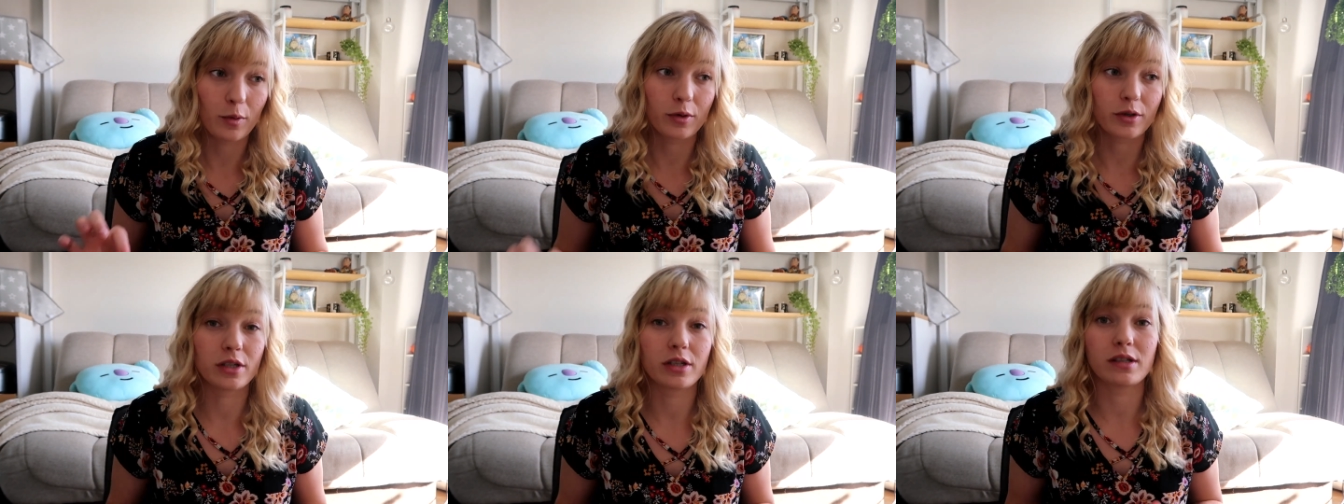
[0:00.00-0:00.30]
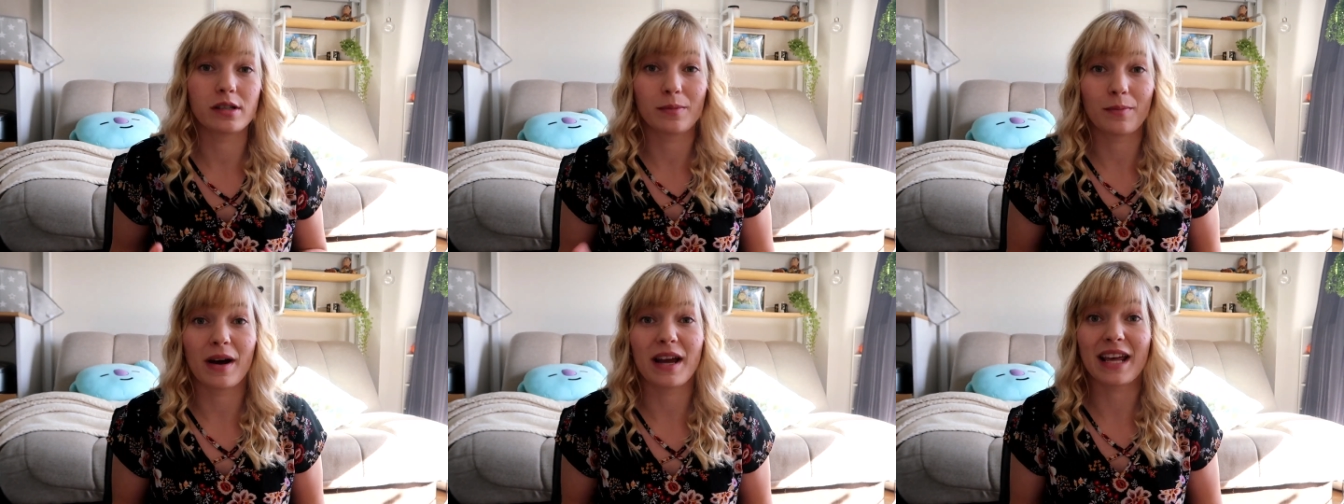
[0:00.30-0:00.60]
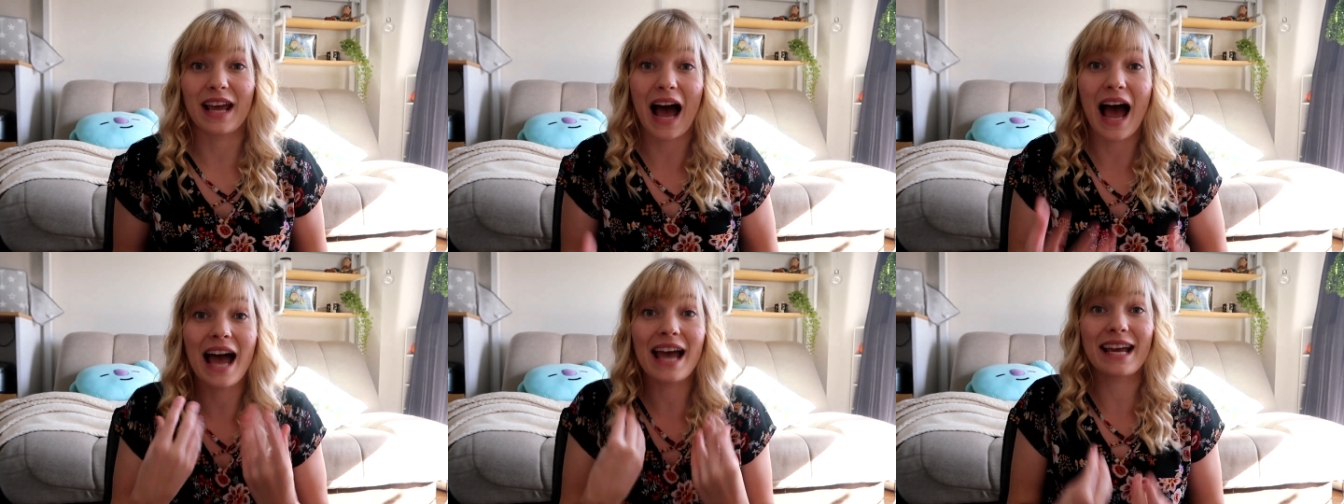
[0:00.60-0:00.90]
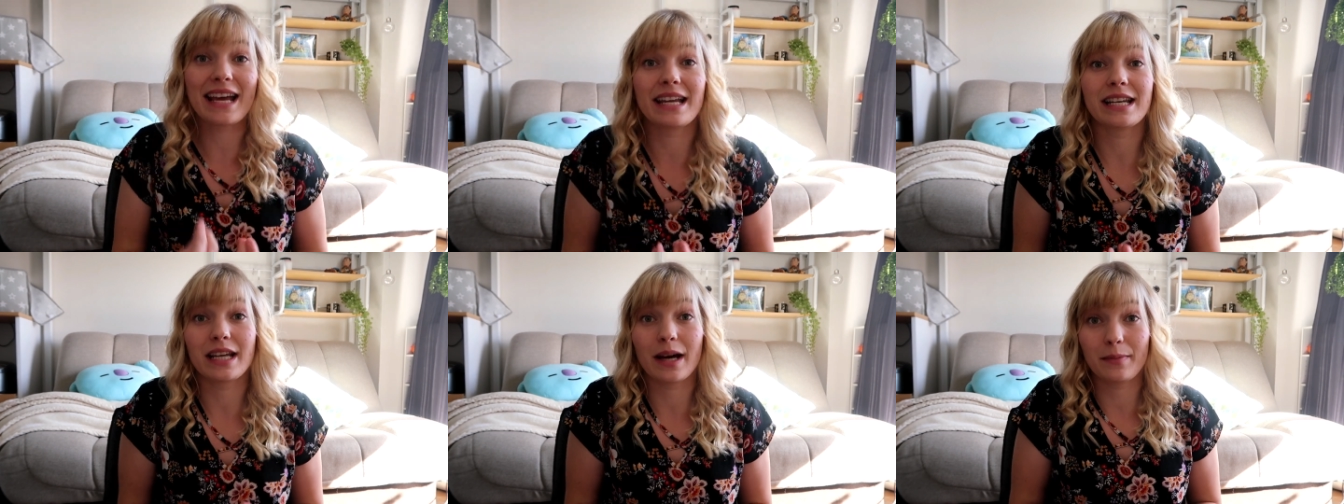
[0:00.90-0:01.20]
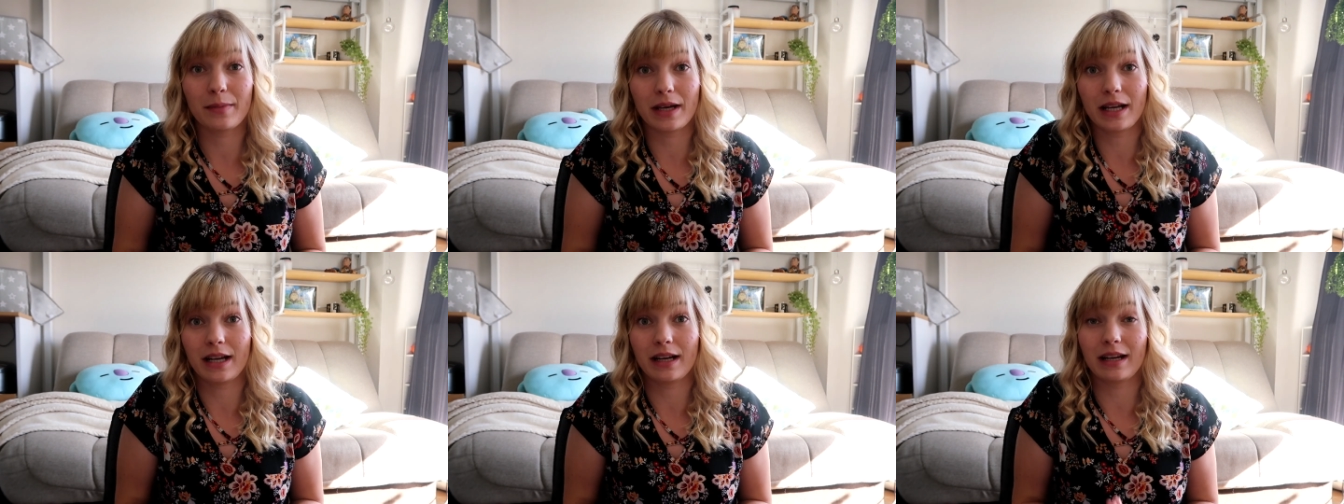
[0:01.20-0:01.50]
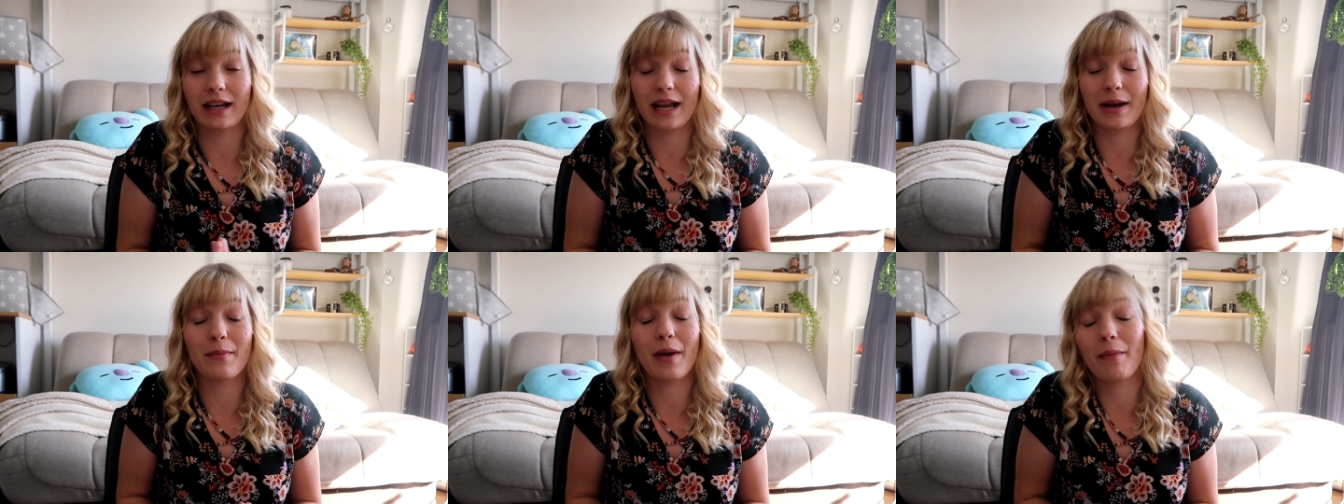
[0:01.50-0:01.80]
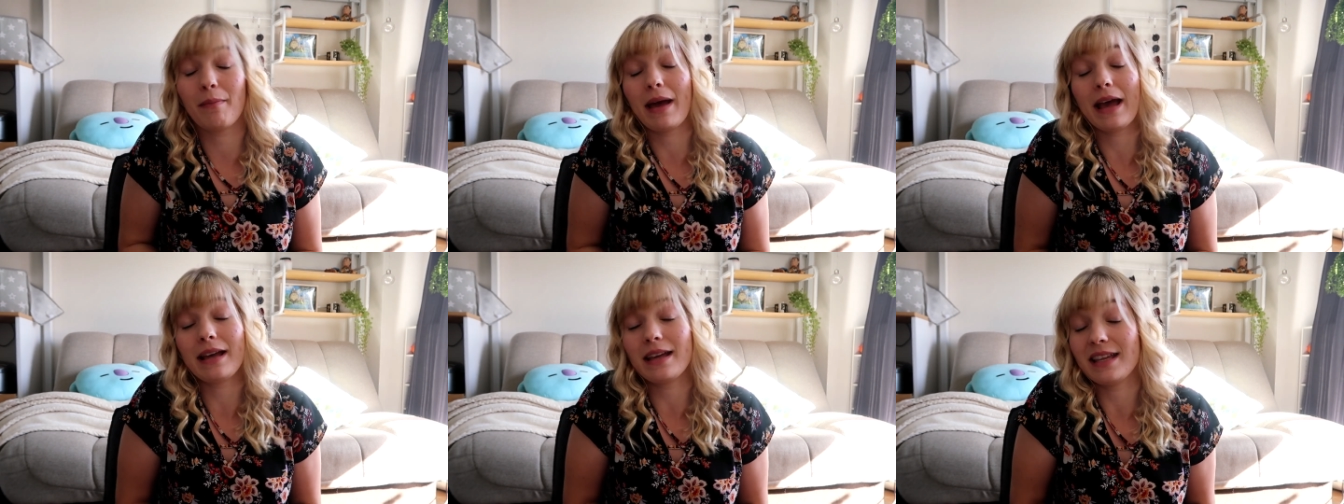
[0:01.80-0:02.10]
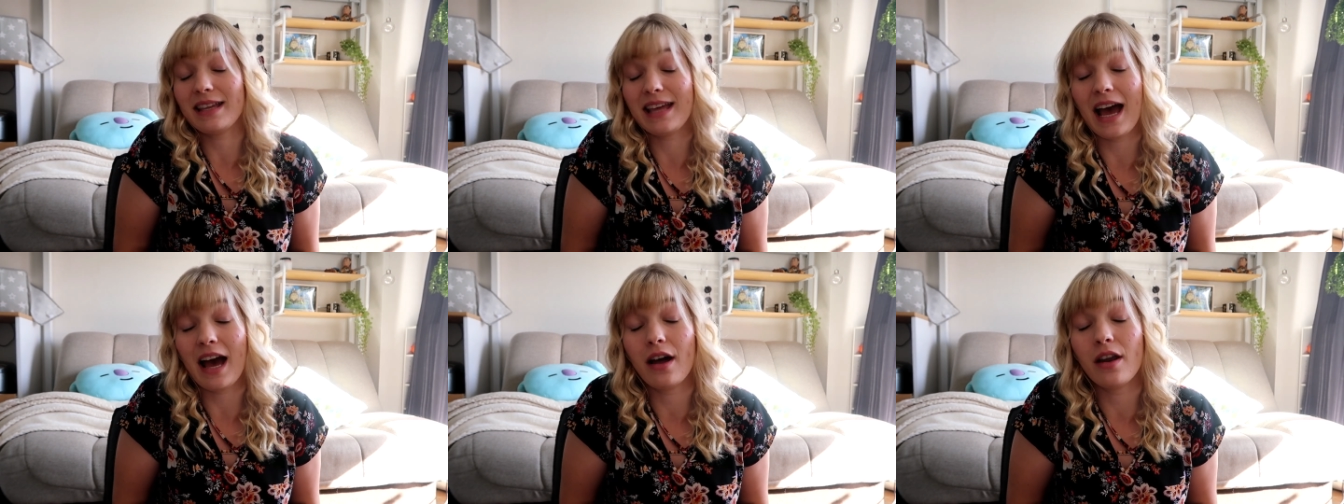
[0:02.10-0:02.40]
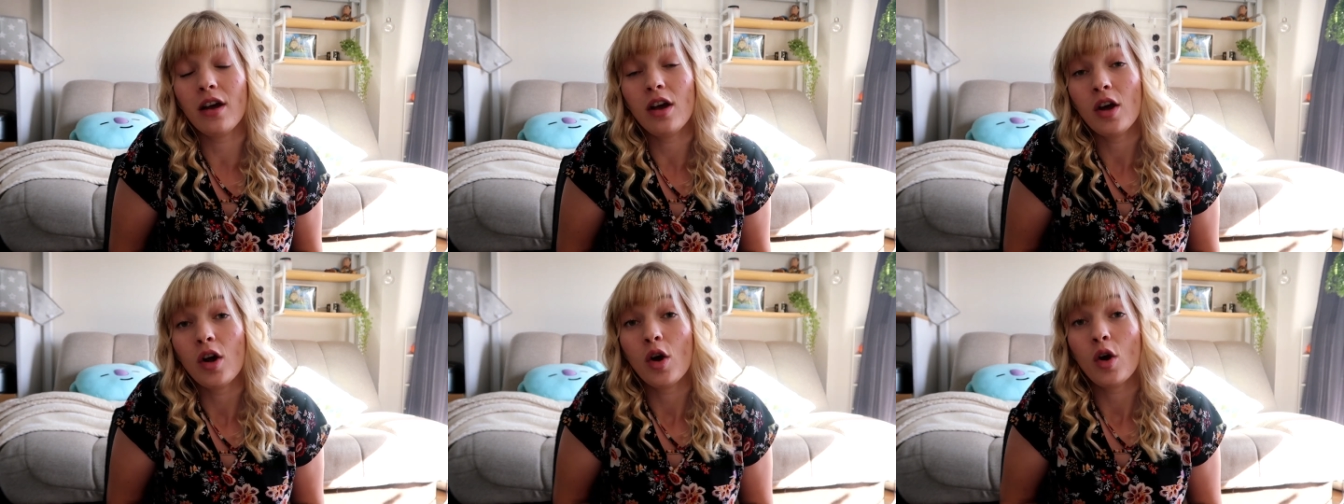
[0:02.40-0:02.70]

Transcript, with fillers: which is the money I end up getting in my bank account,